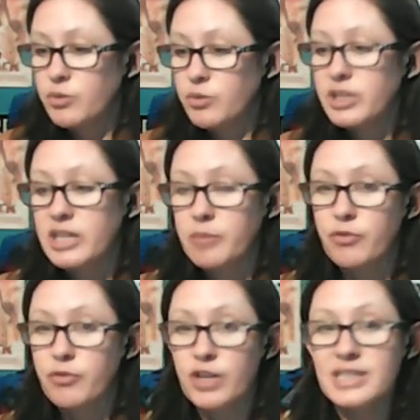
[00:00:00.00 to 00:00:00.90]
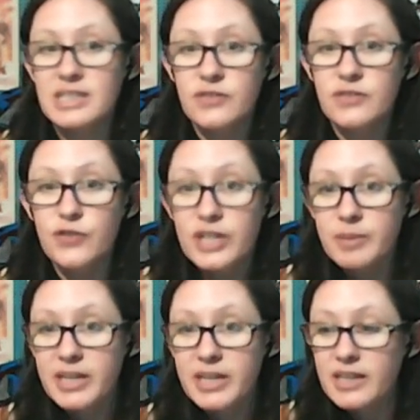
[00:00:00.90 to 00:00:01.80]
really named Francis
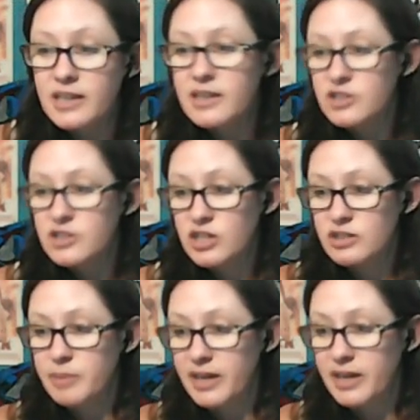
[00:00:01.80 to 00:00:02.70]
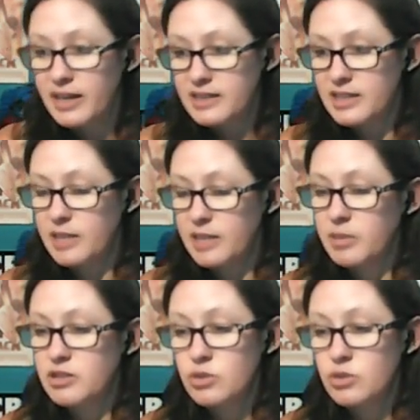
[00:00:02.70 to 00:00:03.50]
Freeman, shares my last name, is